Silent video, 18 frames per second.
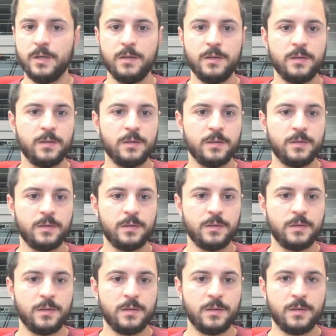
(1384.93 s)
Okay,
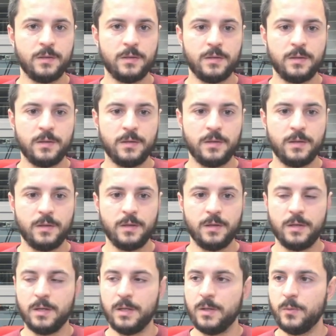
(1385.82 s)

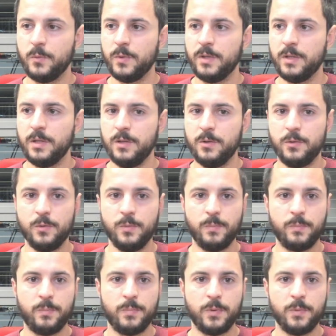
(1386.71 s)
and we need
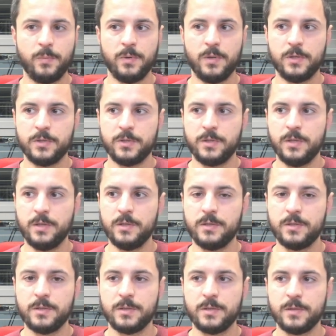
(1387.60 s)
to publish
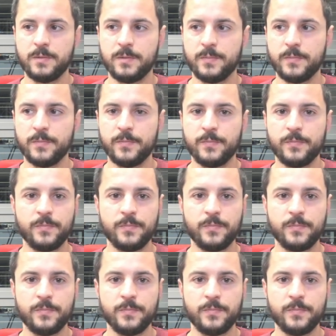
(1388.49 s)
this.